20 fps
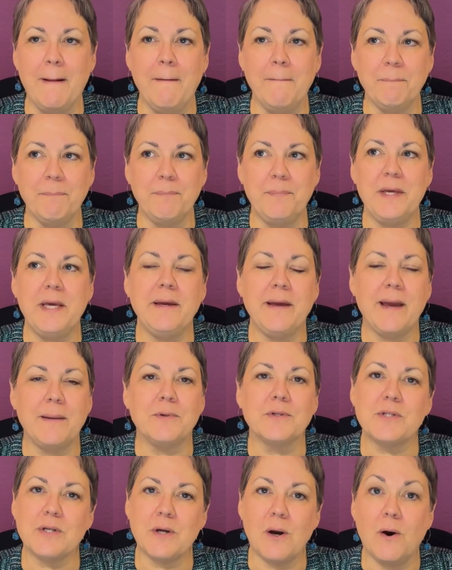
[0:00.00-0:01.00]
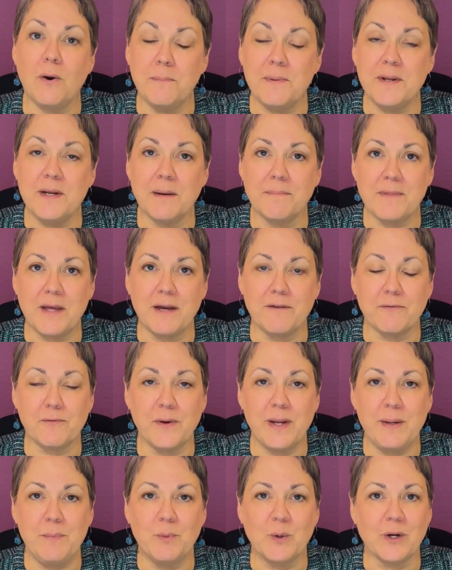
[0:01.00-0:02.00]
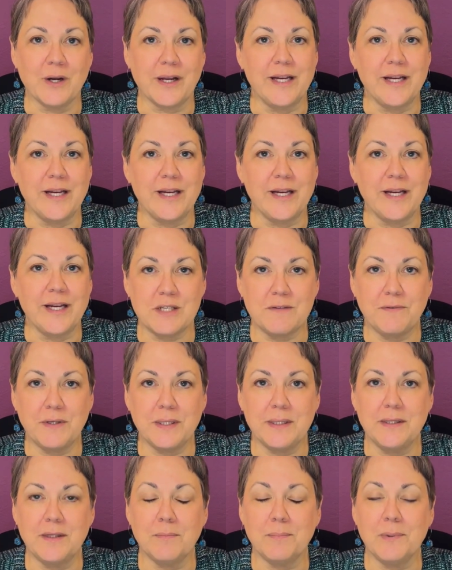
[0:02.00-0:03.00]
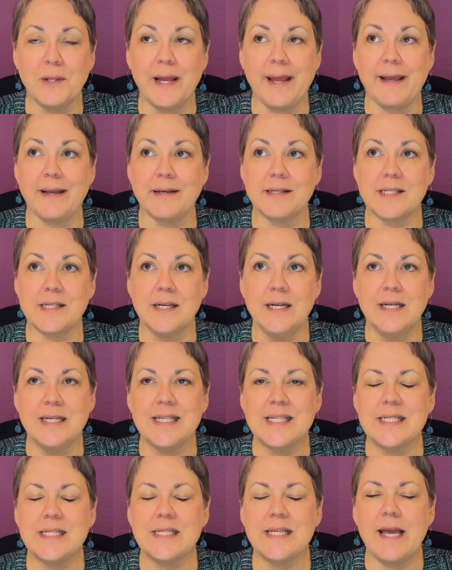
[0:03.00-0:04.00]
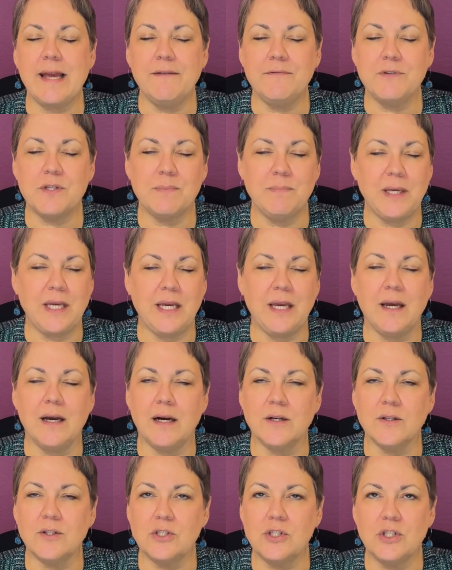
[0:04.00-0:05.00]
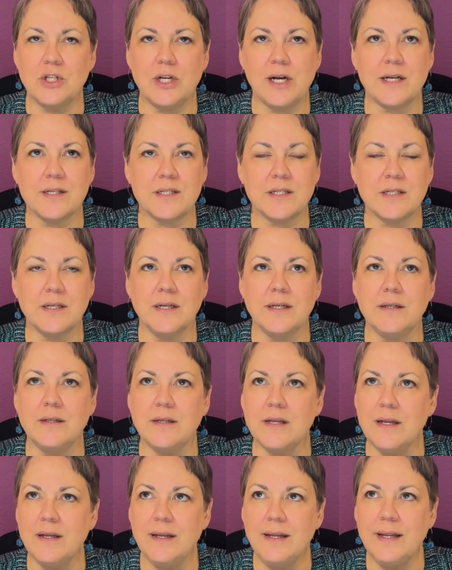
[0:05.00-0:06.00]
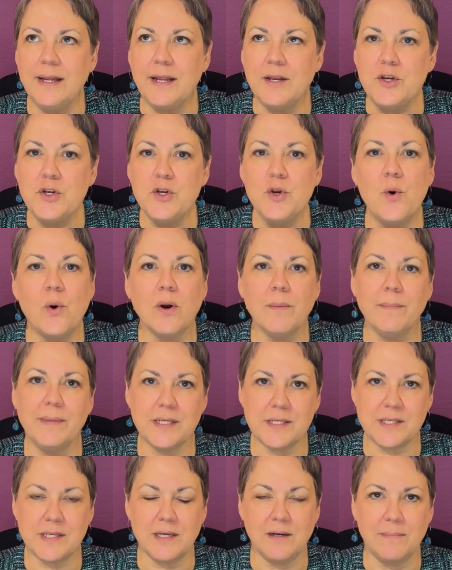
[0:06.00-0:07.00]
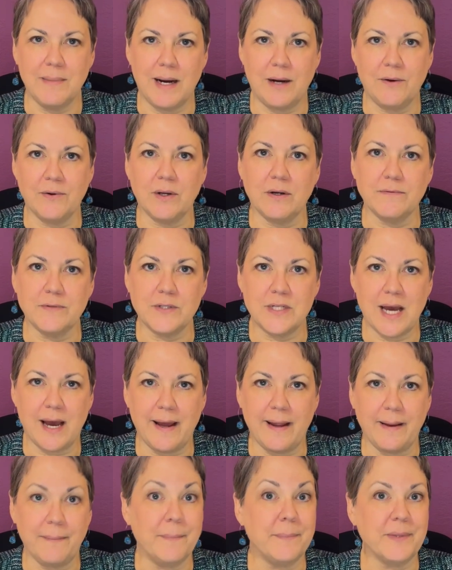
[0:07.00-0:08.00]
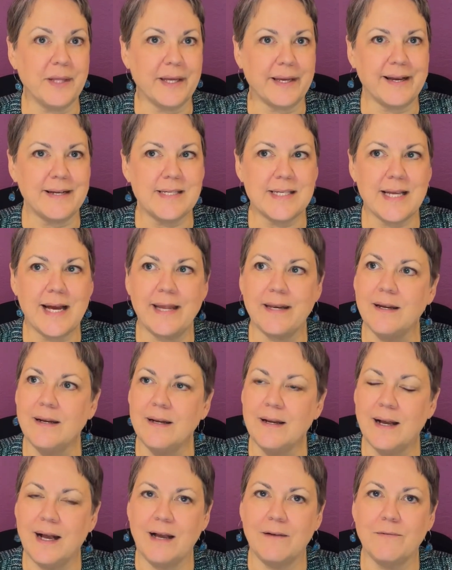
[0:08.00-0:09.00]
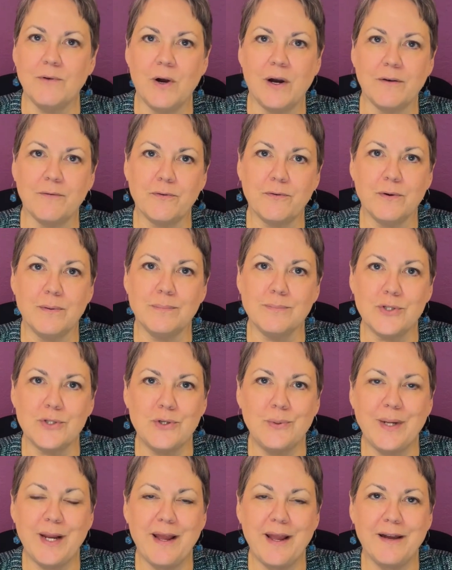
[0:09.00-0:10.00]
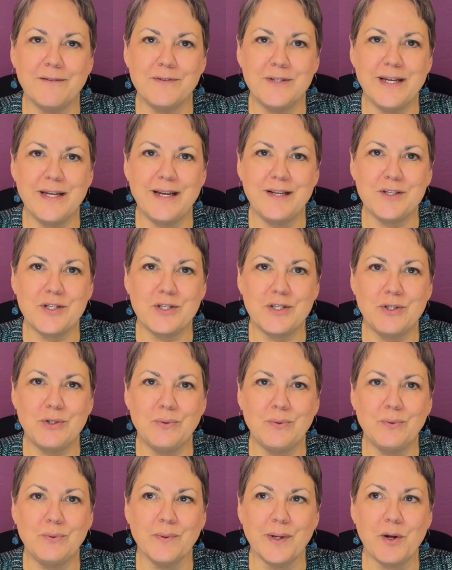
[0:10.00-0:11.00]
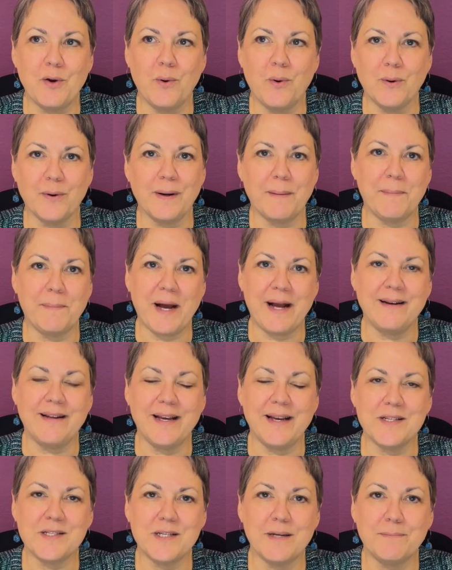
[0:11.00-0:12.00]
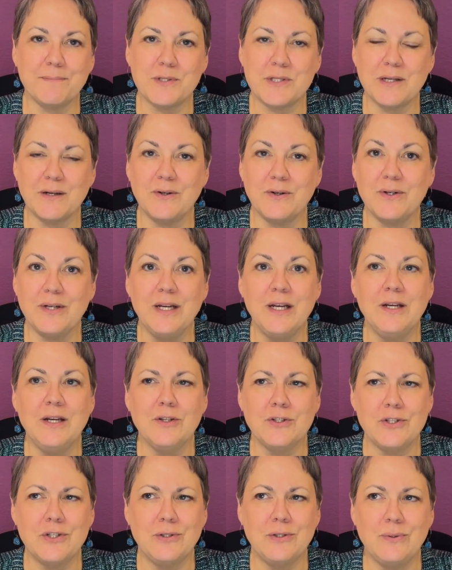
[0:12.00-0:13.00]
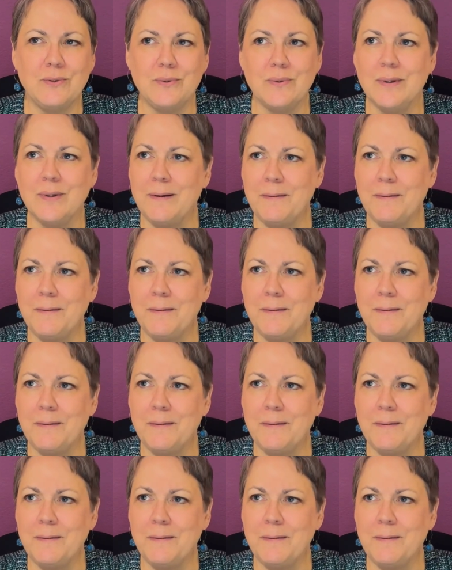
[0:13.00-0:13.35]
being able to open up that framework and just fill in the blanks saves me just an enormous amount of time. Like I said, I've gone from 2.5 days to record a podcast episode to